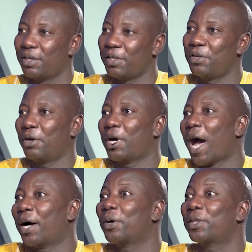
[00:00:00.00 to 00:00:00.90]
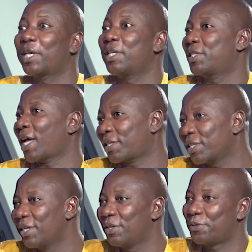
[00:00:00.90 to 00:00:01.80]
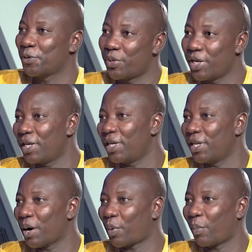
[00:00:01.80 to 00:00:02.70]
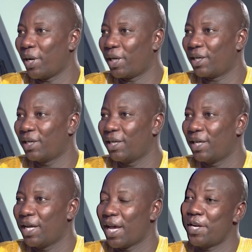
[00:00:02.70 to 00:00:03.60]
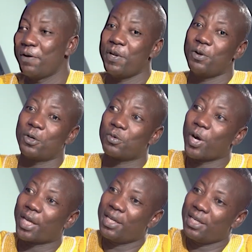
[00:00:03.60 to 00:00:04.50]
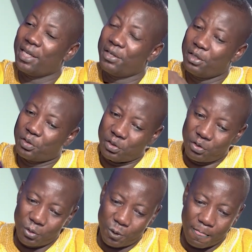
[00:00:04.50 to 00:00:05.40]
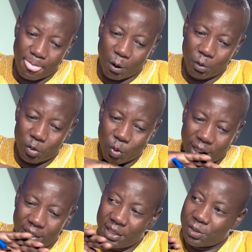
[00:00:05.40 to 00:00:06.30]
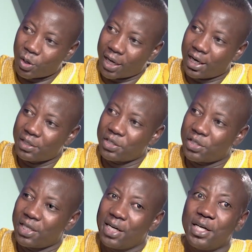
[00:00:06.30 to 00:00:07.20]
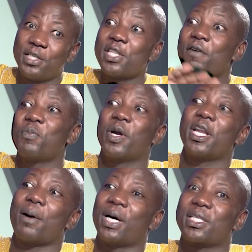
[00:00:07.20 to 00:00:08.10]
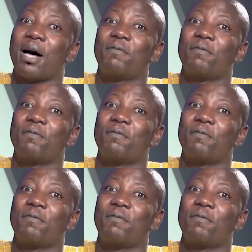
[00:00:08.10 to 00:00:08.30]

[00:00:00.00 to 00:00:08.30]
are not things that should be in the public. And even those working in this studio or those working in this organization, is it everybody that must